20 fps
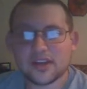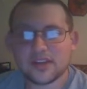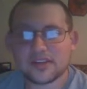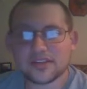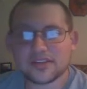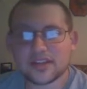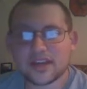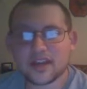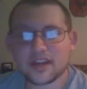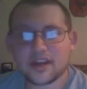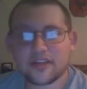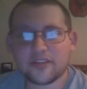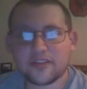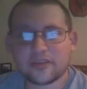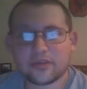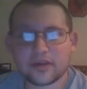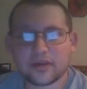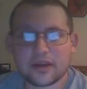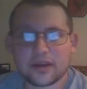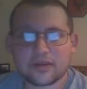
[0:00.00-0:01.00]
you set it on the
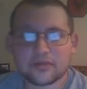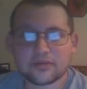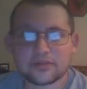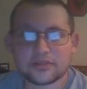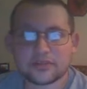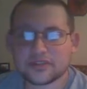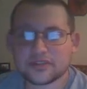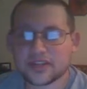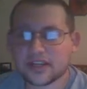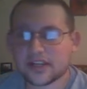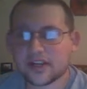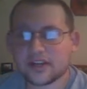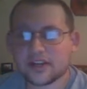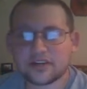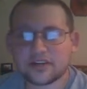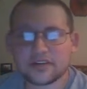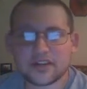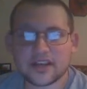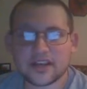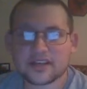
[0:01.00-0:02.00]
ground, you set it on
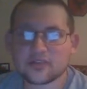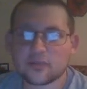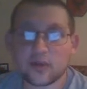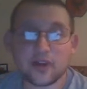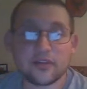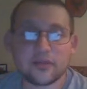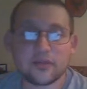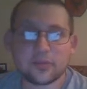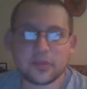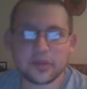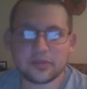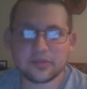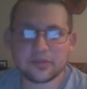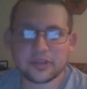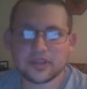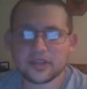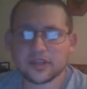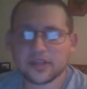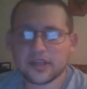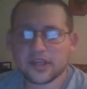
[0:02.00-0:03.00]
your desk, wherever it may
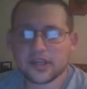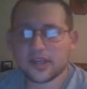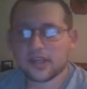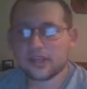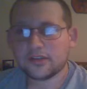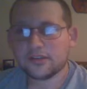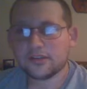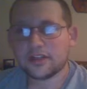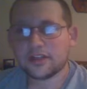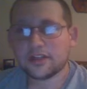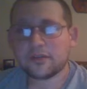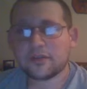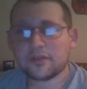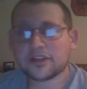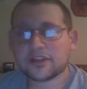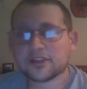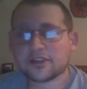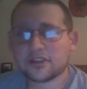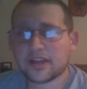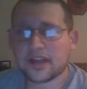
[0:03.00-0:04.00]
be. You need to
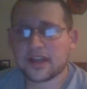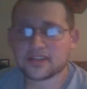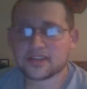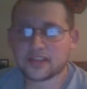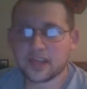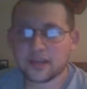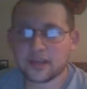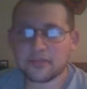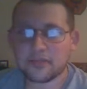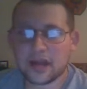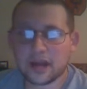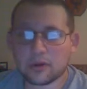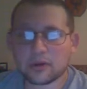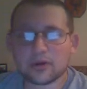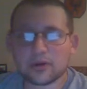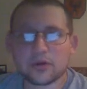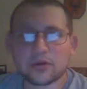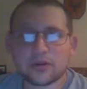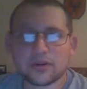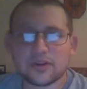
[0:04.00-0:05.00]
make sure it has a power
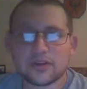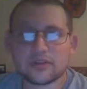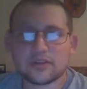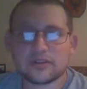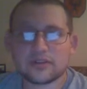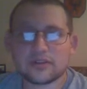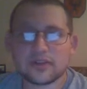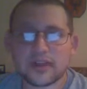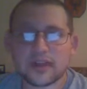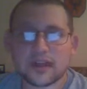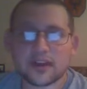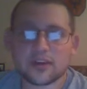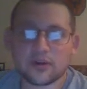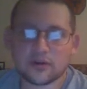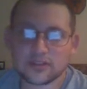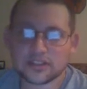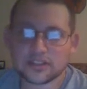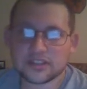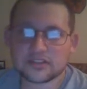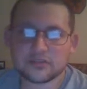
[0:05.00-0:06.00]
cord that
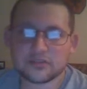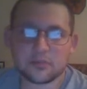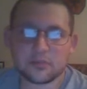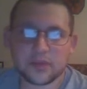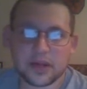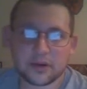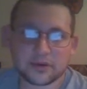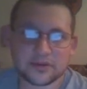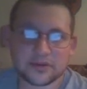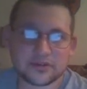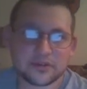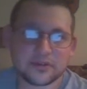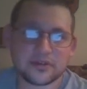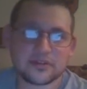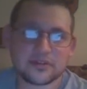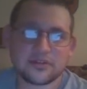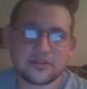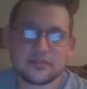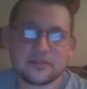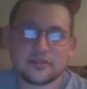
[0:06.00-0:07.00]
goes into a power
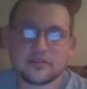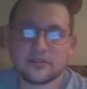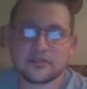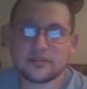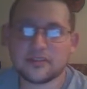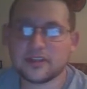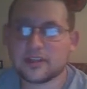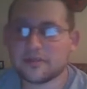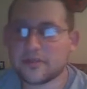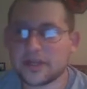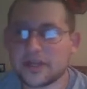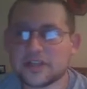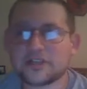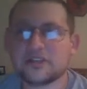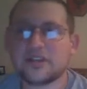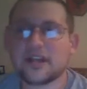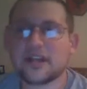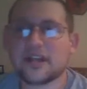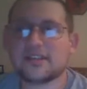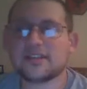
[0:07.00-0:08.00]
source. You need to make
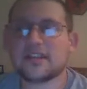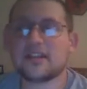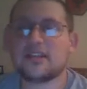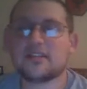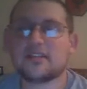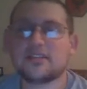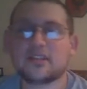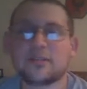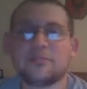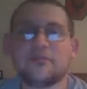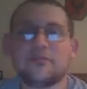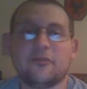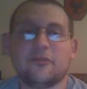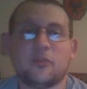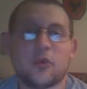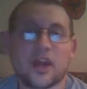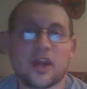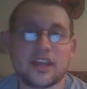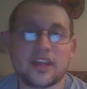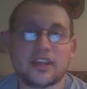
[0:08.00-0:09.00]
sure it has some
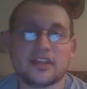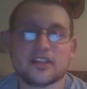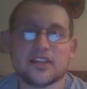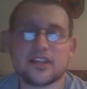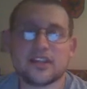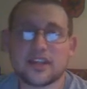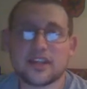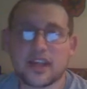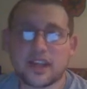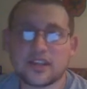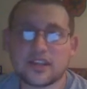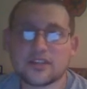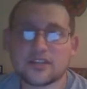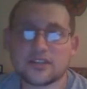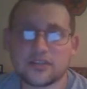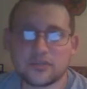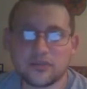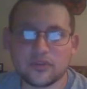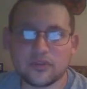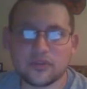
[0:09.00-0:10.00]
way to connect
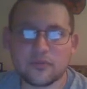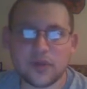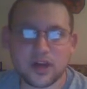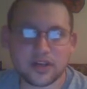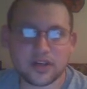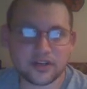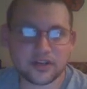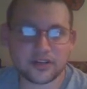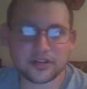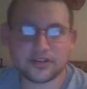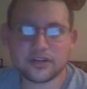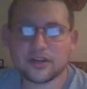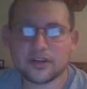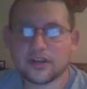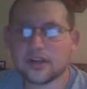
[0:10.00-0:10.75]
to the monitor.